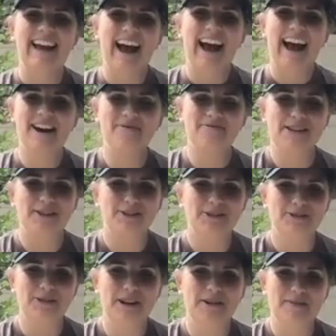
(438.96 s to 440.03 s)
I hope that you'll
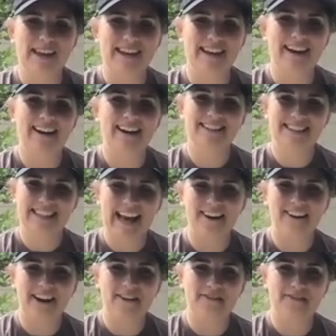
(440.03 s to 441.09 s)
join me on
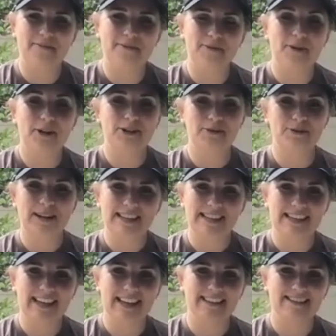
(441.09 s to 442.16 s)
Saturday, February
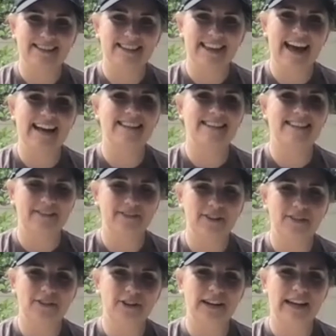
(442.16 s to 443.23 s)
26th at
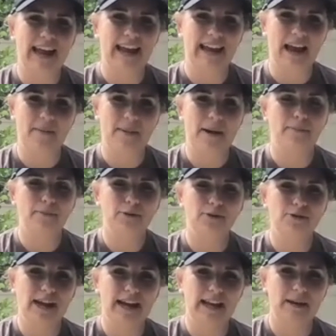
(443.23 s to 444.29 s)
7:30 a.m. at Blue
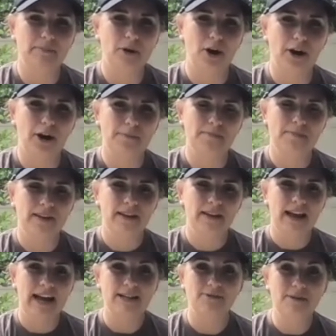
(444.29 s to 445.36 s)
Jacket Park
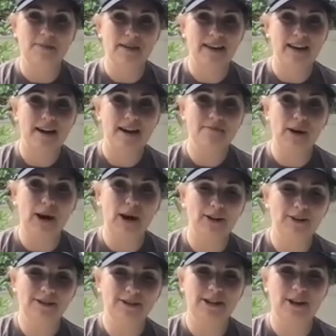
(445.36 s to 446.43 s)
as we become
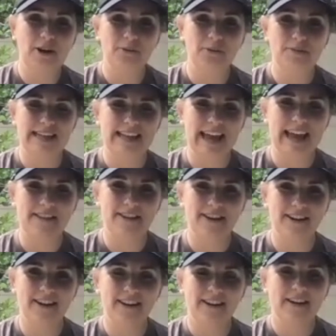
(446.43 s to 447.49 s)
partners in hope
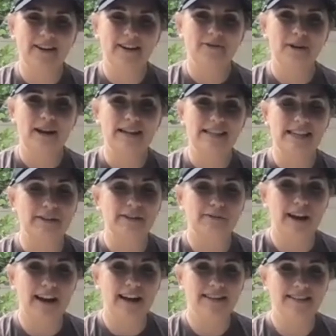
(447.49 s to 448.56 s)
together, raising
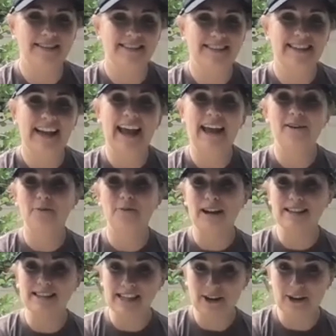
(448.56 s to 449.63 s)
funds and
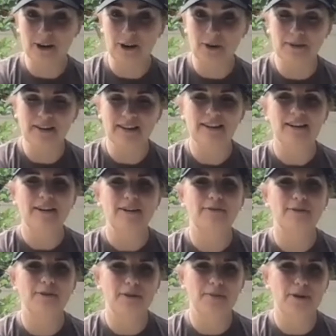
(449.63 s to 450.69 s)
raising hope
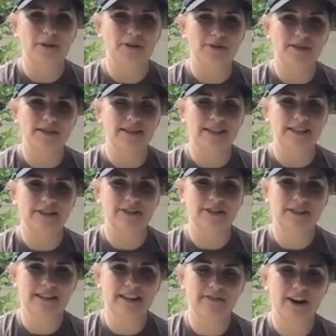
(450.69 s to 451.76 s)
for the brothers and sisters
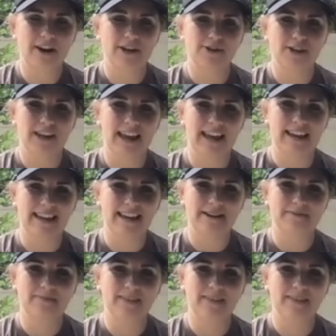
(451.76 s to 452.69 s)
in Naivasha, Kenya.